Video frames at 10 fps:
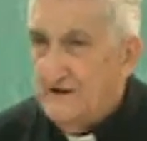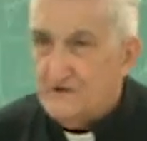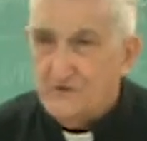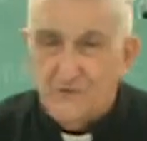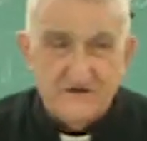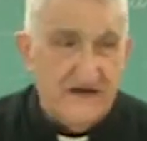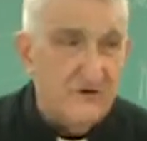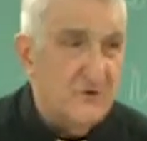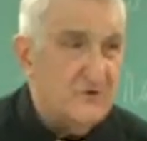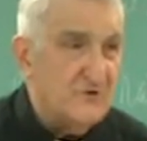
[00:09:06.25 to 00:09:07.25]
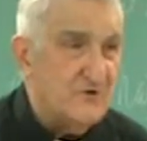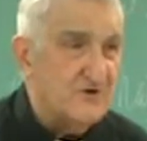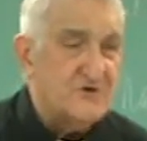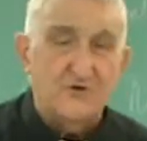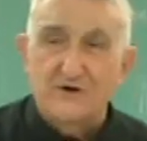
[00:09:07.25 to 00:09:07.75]
Suppose I go to the
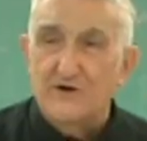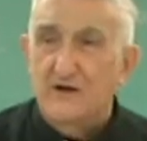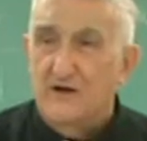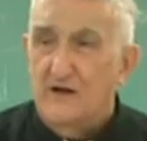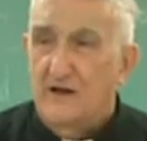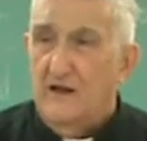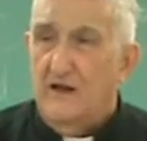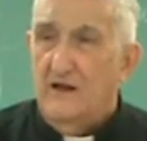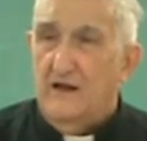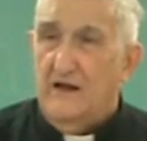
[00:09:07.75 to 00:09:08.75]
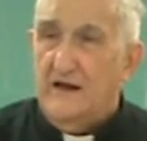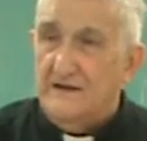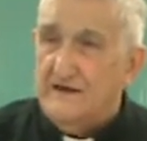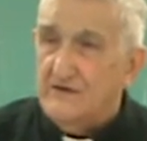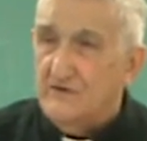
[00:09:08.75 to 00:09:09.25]
store, I
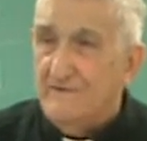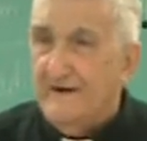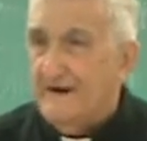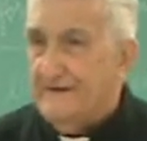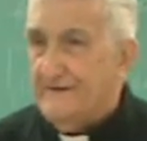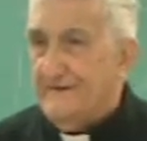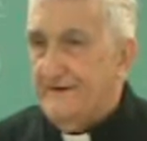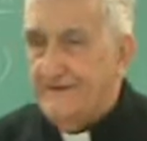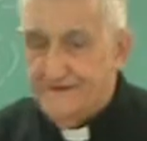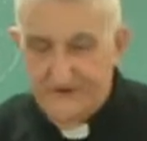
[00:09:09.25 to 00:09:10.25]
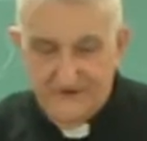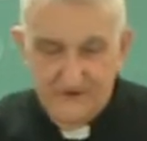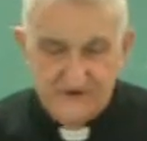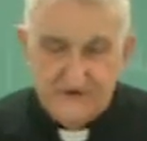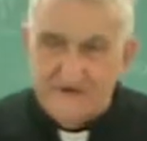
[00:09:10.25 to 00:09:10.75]
need to buy, I don't
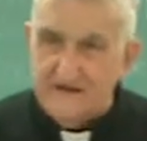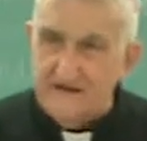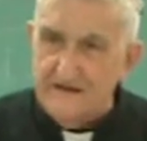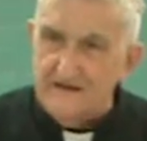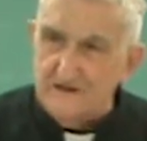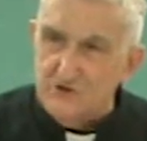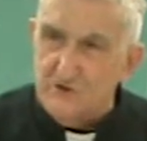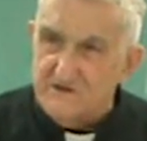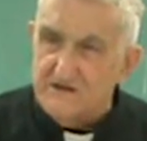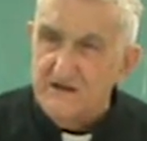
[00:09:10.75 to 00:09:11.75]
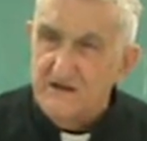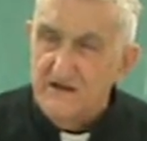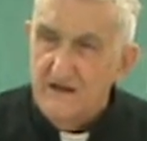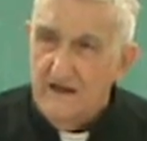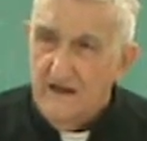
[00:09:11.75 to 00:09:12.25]
know, something, shoes.
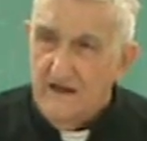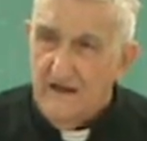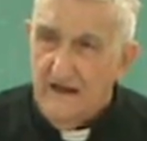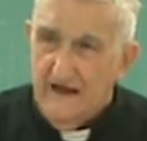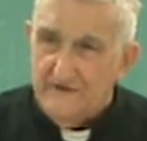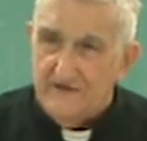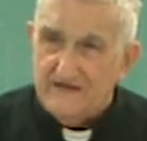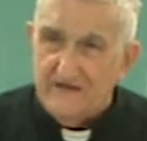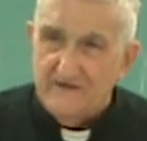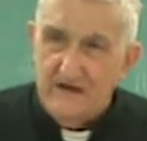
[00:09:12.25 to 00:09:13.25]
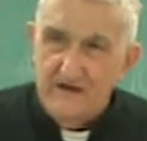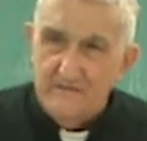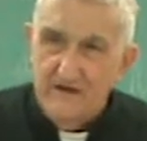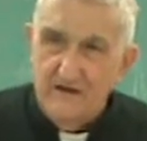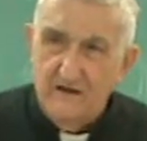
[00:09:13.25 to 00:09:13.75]
At the same
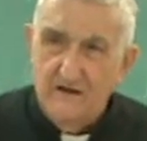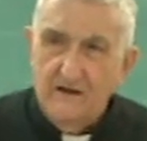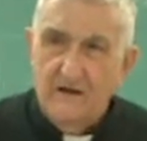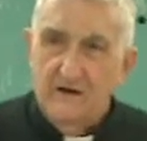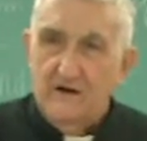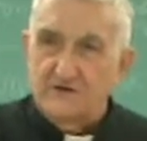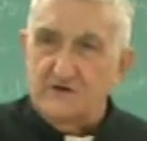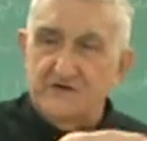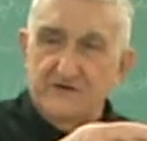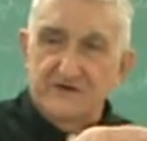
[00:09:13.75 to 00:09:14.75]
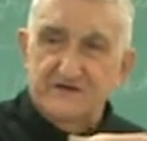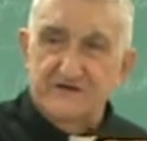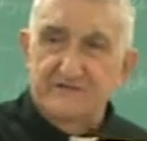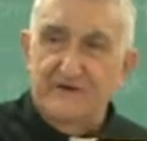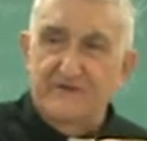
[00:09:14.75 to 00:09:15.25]
time, just on the
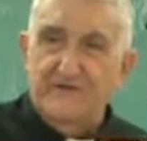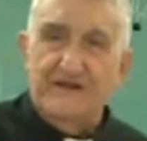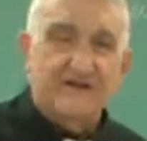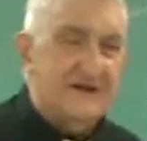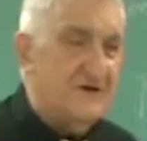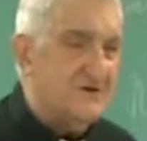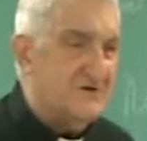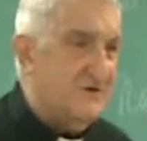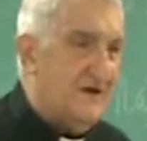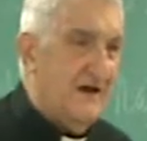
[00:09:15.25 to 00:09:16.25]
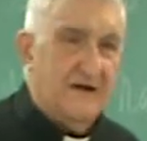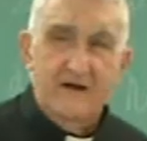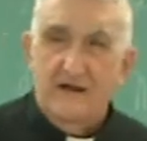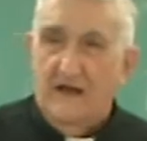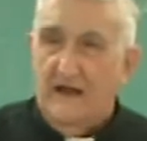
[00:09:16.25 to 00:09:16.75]
street before entering the store,
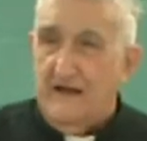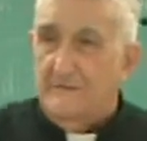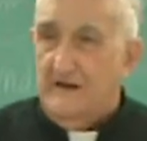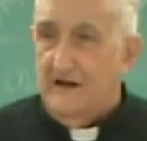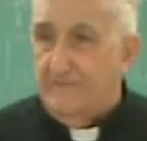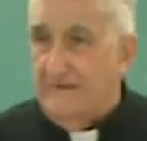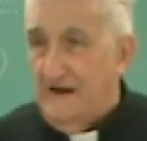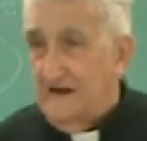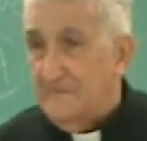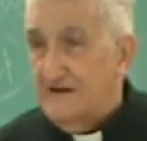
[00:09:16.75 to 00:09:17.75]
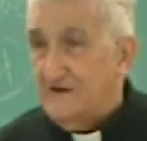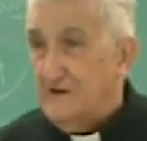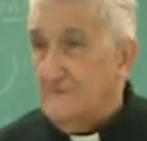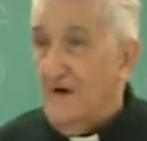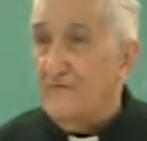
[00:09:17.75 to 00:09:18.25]
I meet
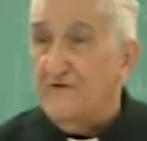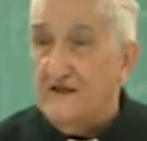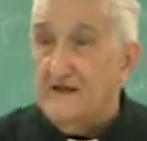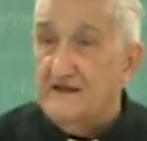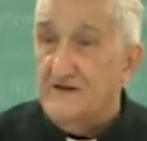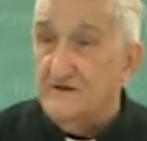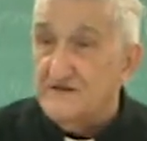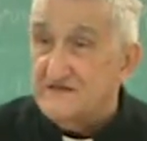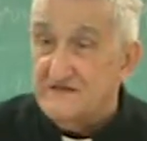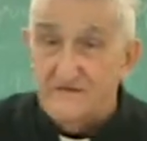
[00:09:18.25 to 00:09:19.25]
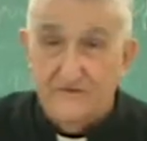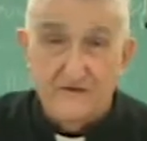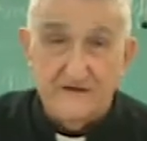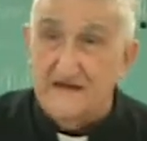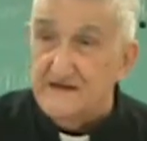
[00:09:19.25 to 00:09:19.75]
a friend I did not see
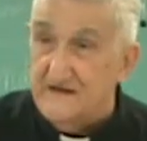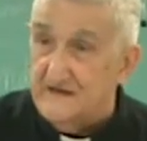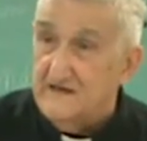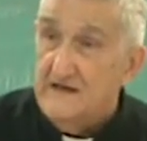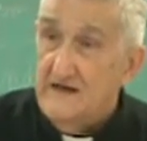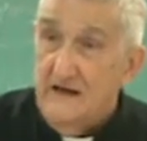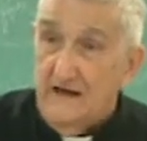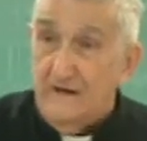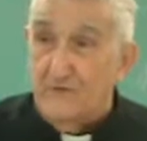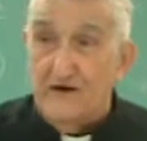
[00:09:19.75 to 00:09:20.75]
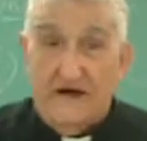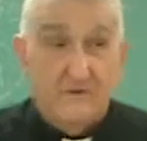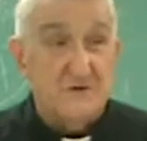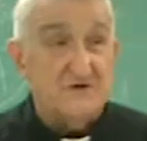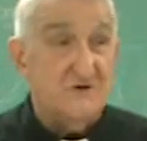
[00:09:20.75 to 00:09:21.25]
for 10 years, and I
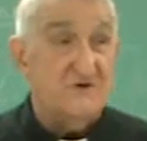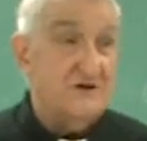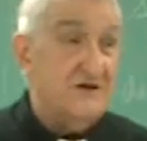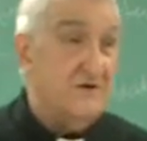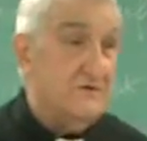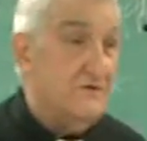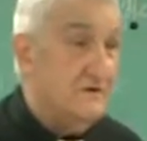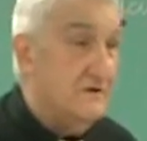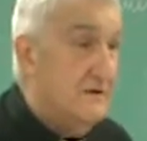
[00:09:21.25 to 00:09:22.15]
was searching to